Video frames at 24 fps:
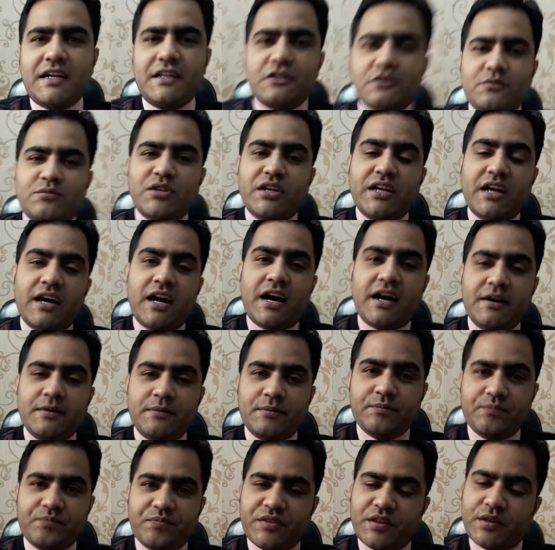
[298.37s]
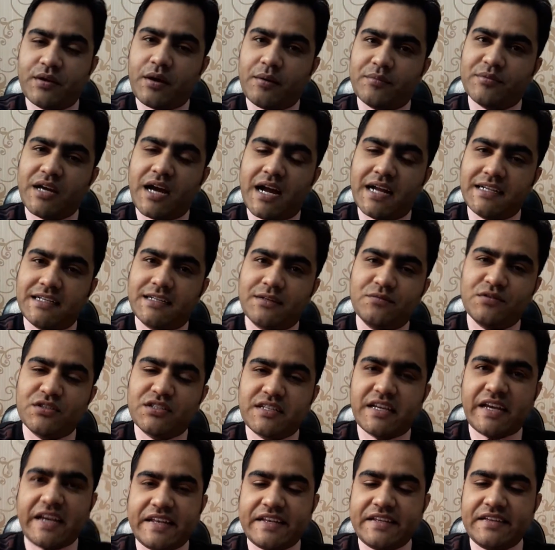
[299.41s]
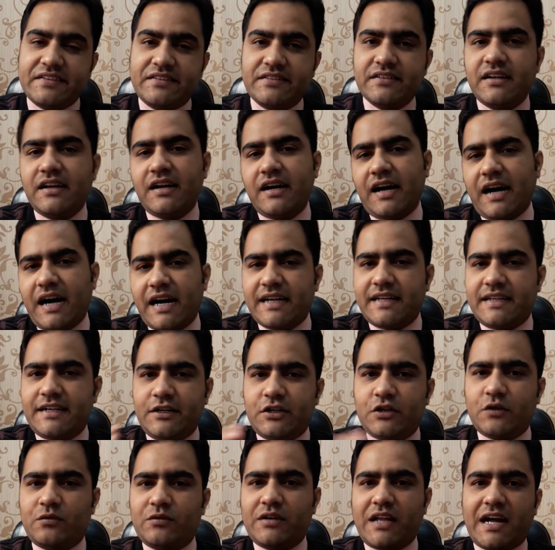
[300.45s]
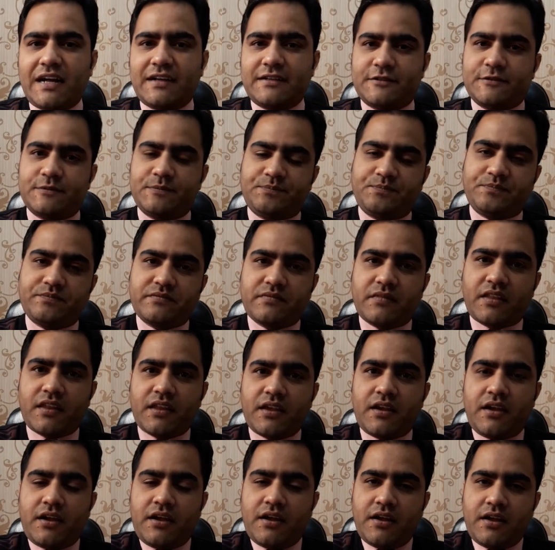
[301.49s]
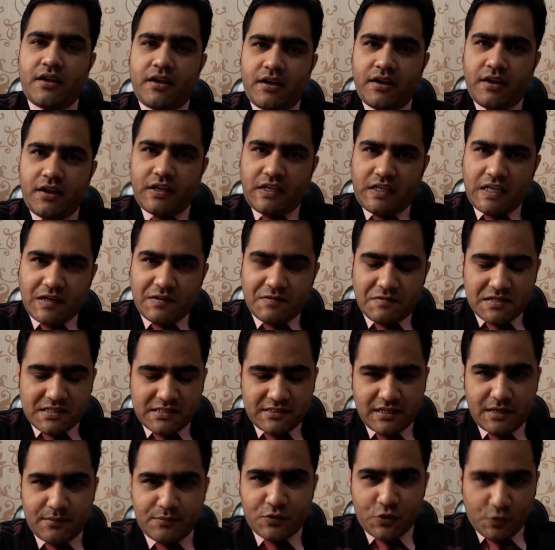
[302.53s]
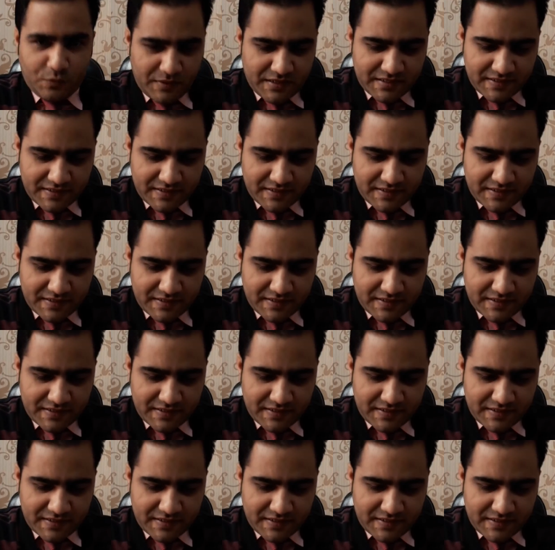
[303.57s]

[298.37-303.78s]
is of the of the item which carries higher rate of tax. Now we'll jump to my